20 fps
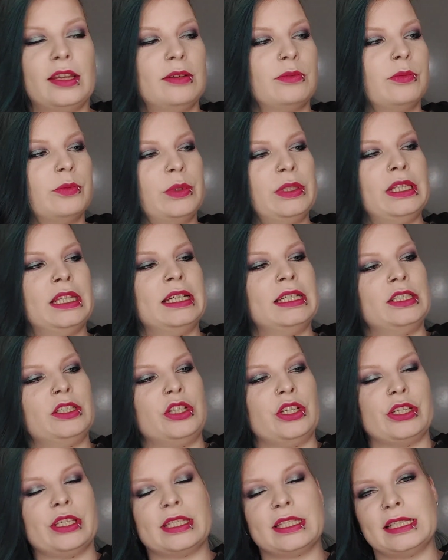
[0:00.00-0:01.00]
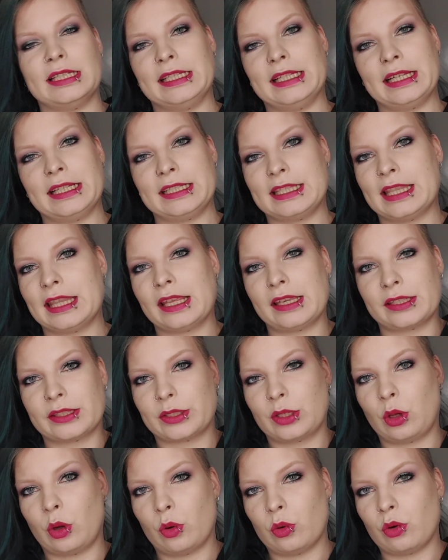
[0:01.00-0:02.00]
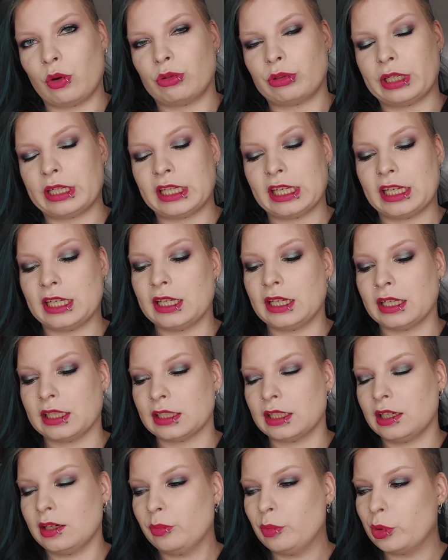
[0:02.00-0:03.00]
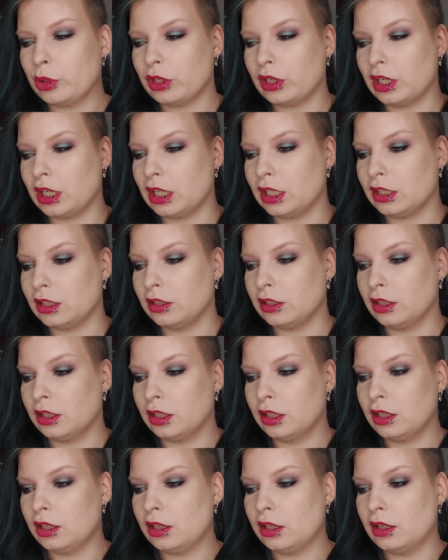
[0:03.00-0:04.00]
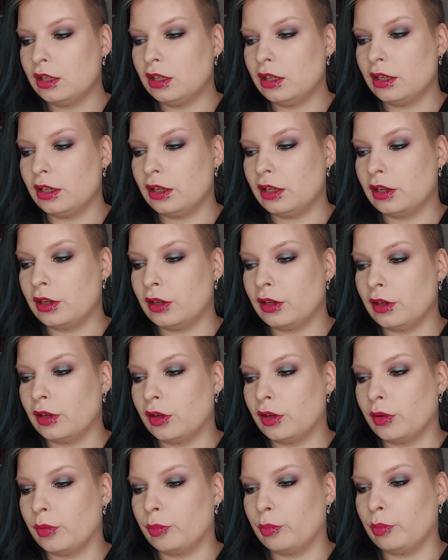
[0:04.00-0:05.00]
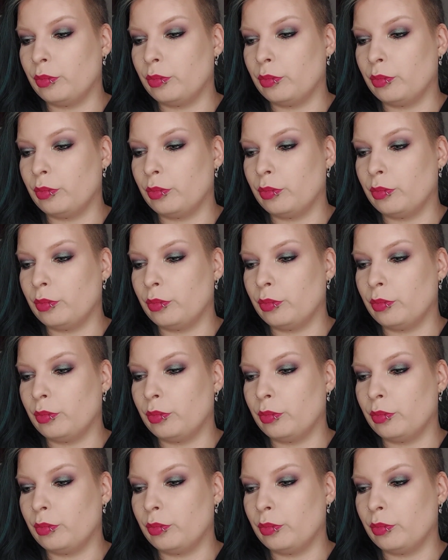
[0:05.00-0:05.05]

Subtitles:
will I just let this go already? And then I put it in the